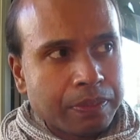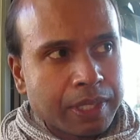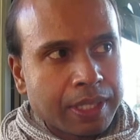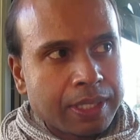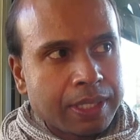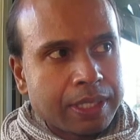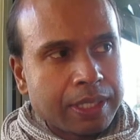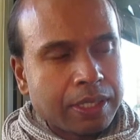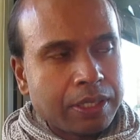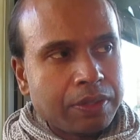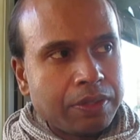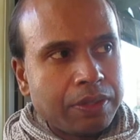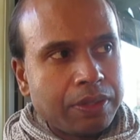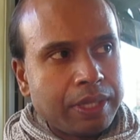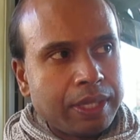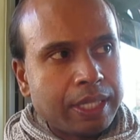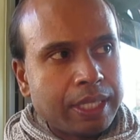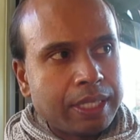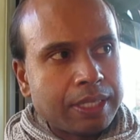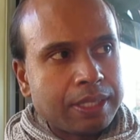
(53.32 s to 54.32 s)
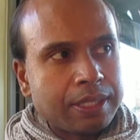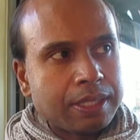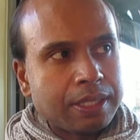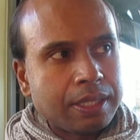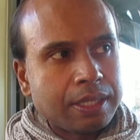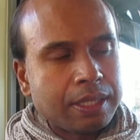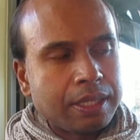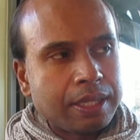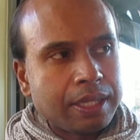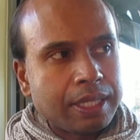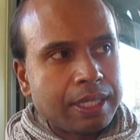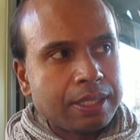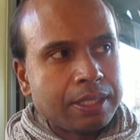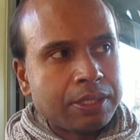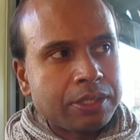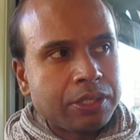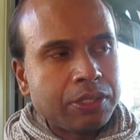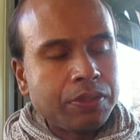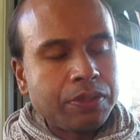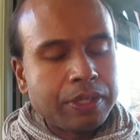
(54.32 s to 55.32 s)
So yeah, sure. there's there's
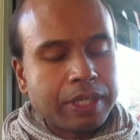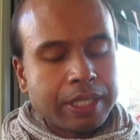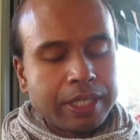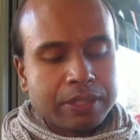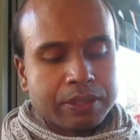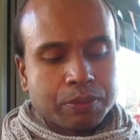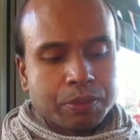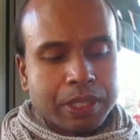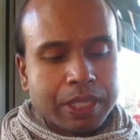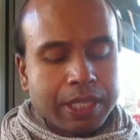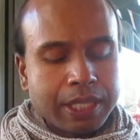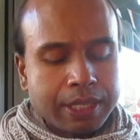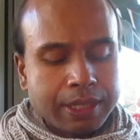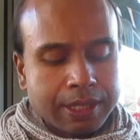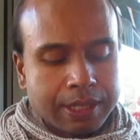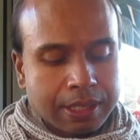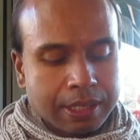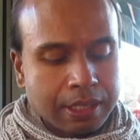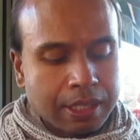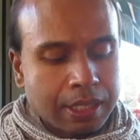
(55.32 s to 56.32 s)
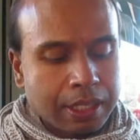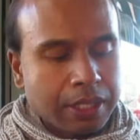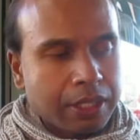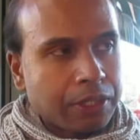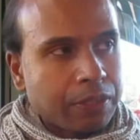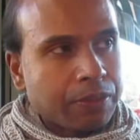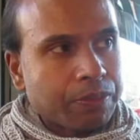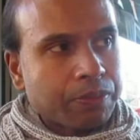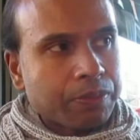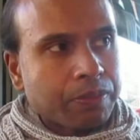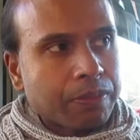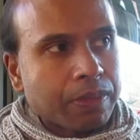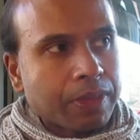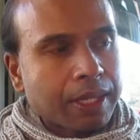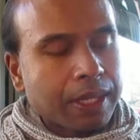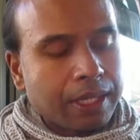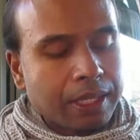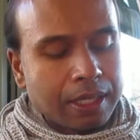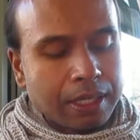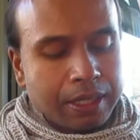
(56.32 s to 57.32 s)
two things. One is
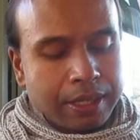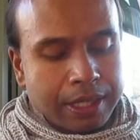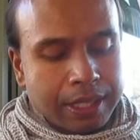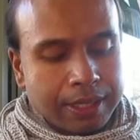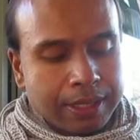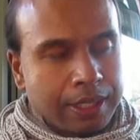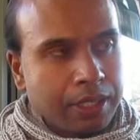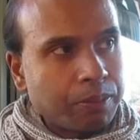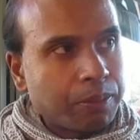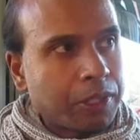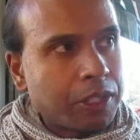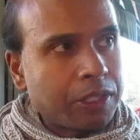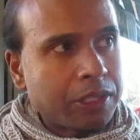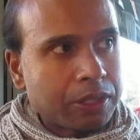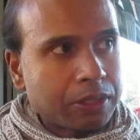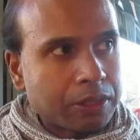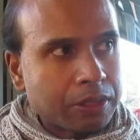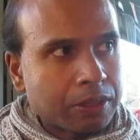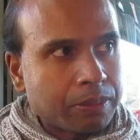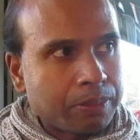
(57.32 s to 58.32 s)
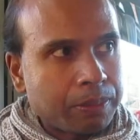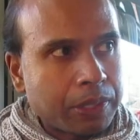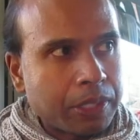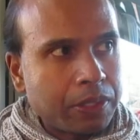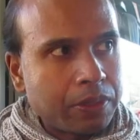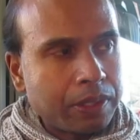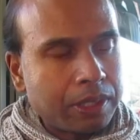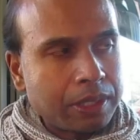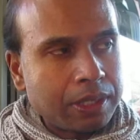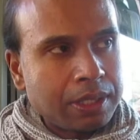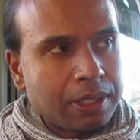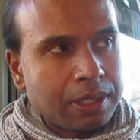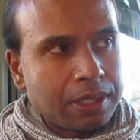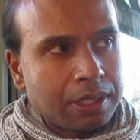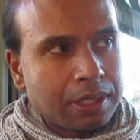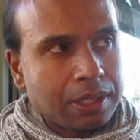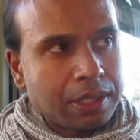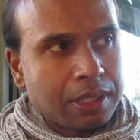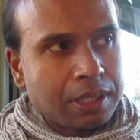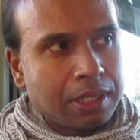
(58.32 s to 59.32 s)
uh, there's the emotional
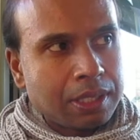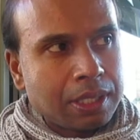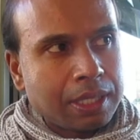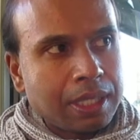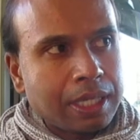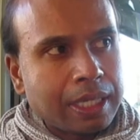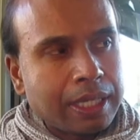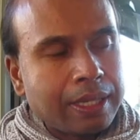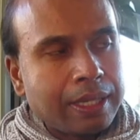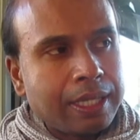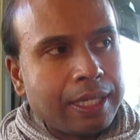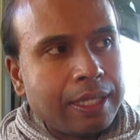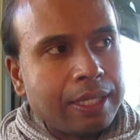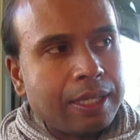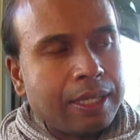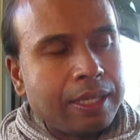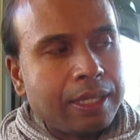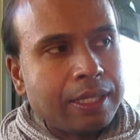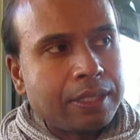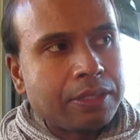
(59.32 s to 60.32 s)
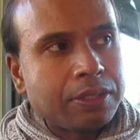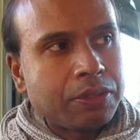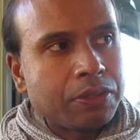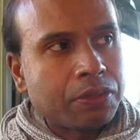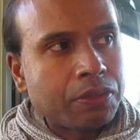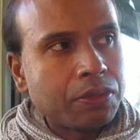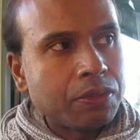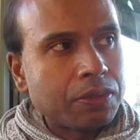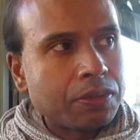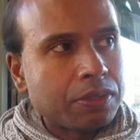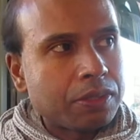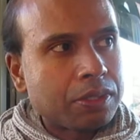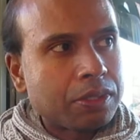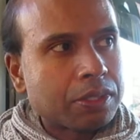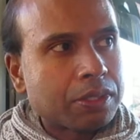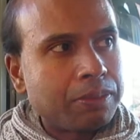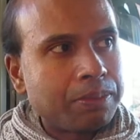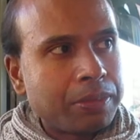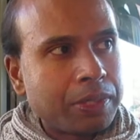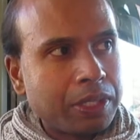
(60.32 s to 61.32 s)
component, and then there's the thought
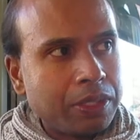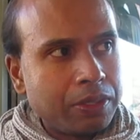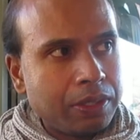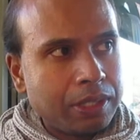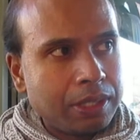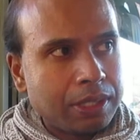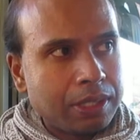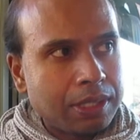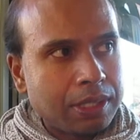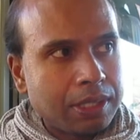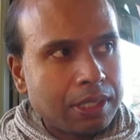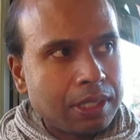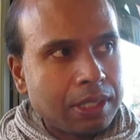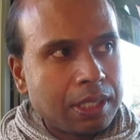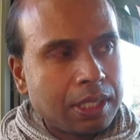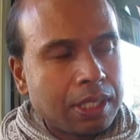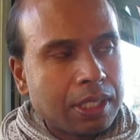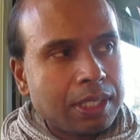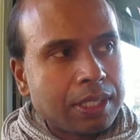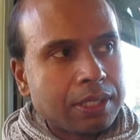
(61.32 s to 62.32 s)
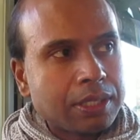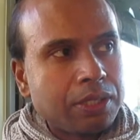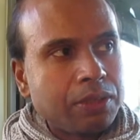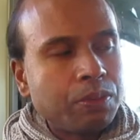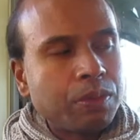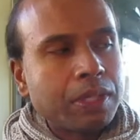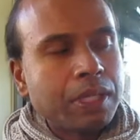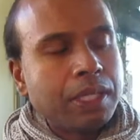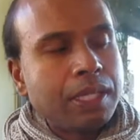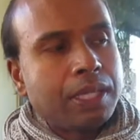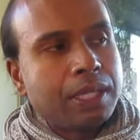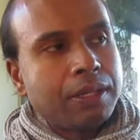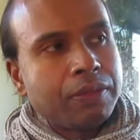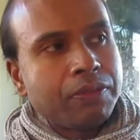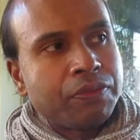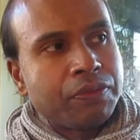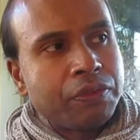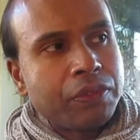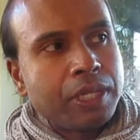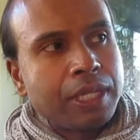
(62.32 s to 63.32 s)
component. So you want to
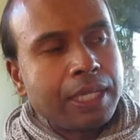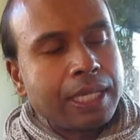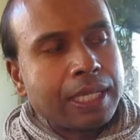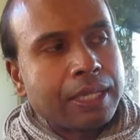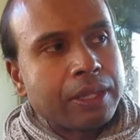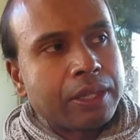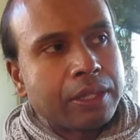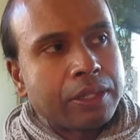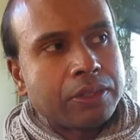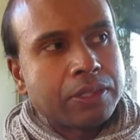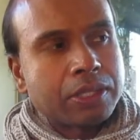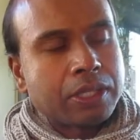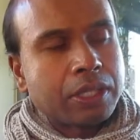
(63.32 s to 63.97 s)
fully let those